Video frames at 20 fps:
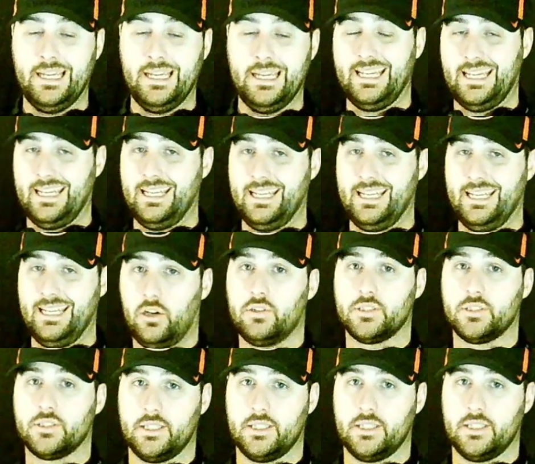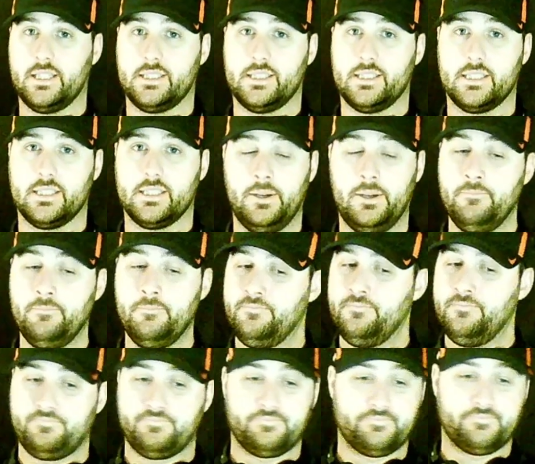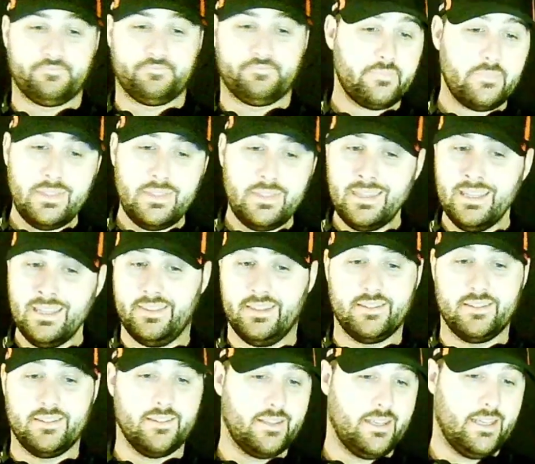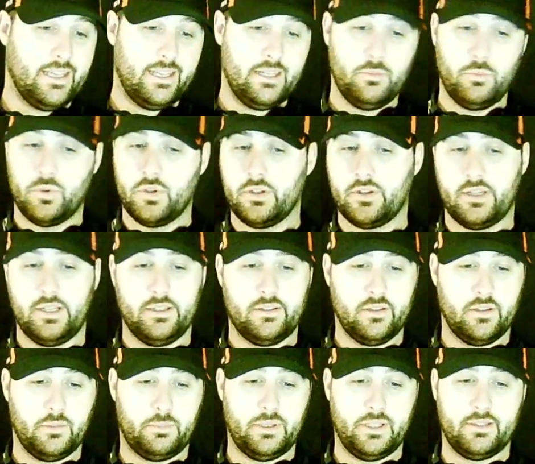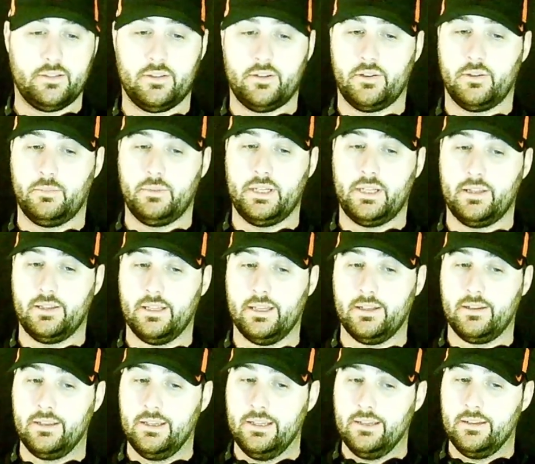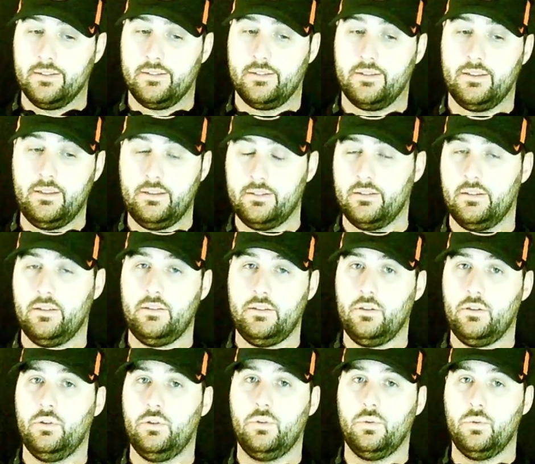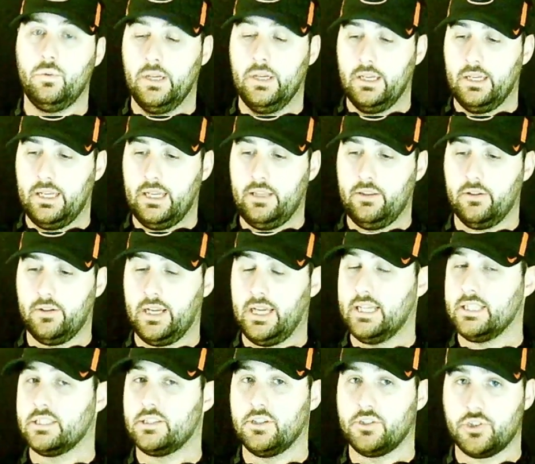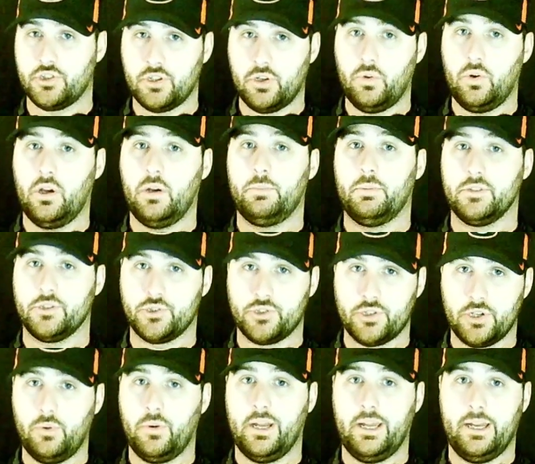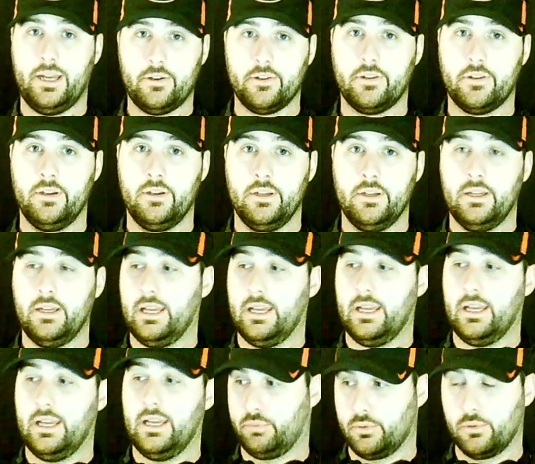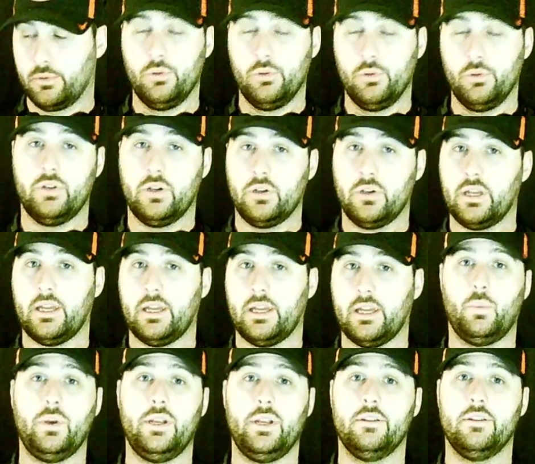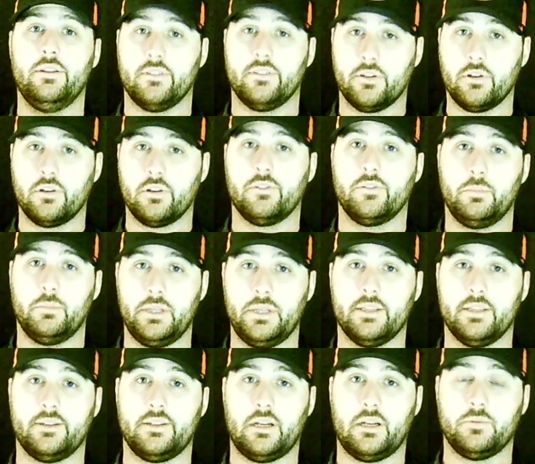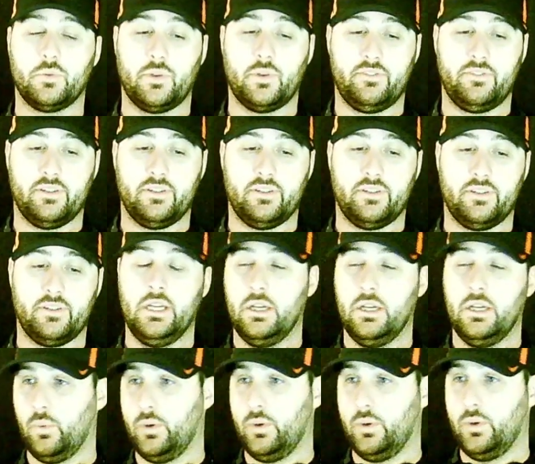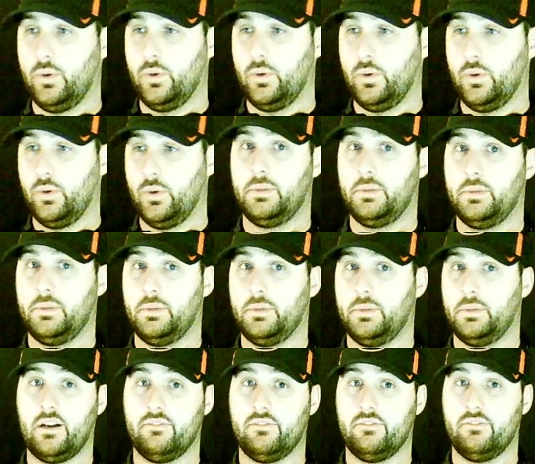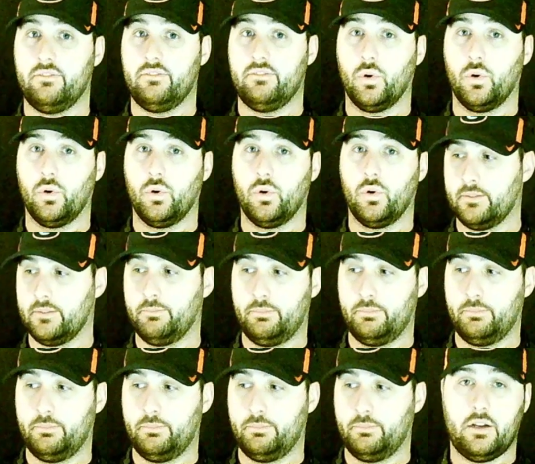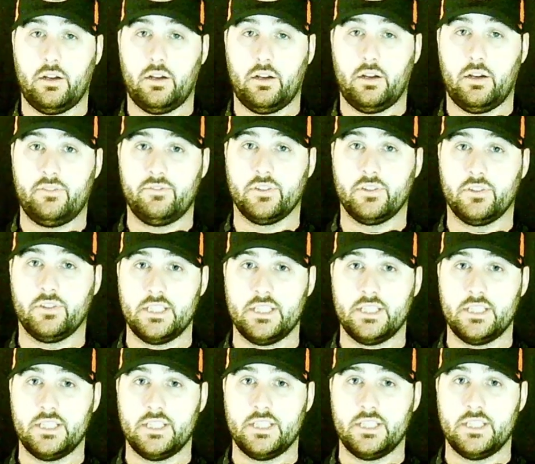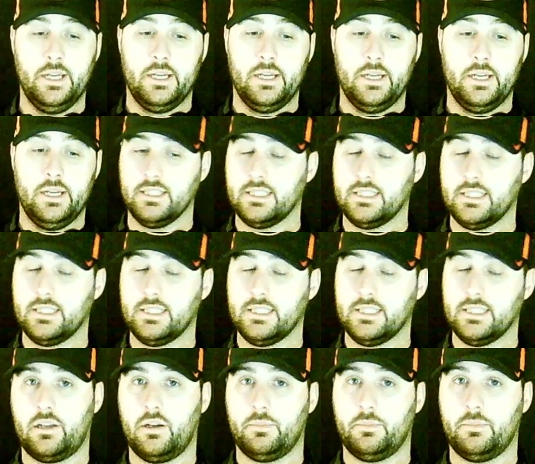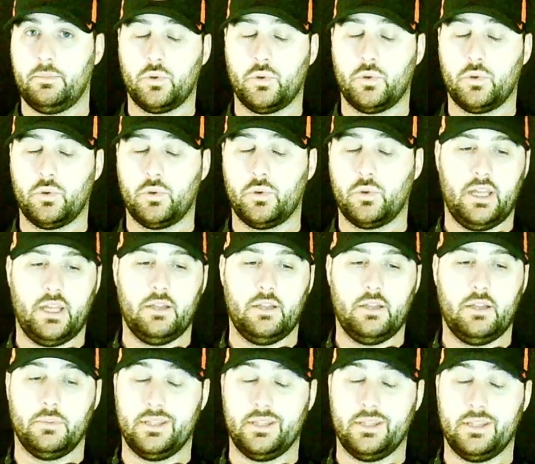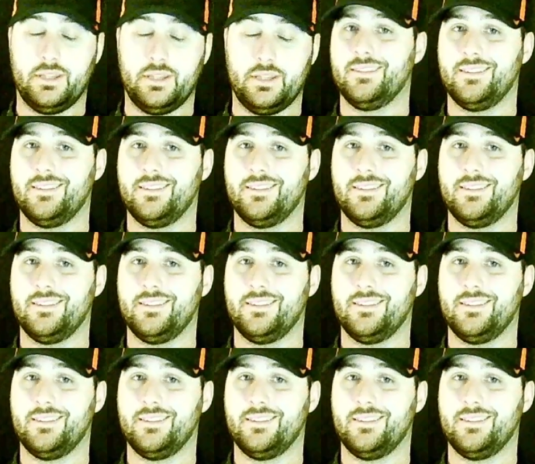in Austin, Texas. This is a game, we're going to get to the picks here in a minute, that TCU either has to show up and show out and prove, okay, hey, we deserve to be in the top 25. We deserve to be in the top 4 in playoff conversation. They still got a couple more tough games, but this is the